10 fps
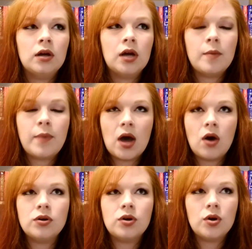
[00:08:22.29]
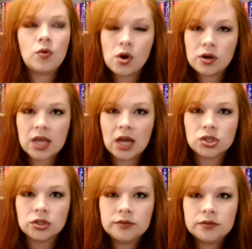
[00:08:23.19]
about her work
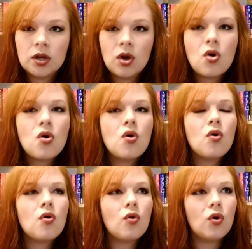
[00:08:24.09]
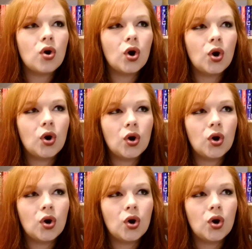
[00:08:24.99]
schedule, or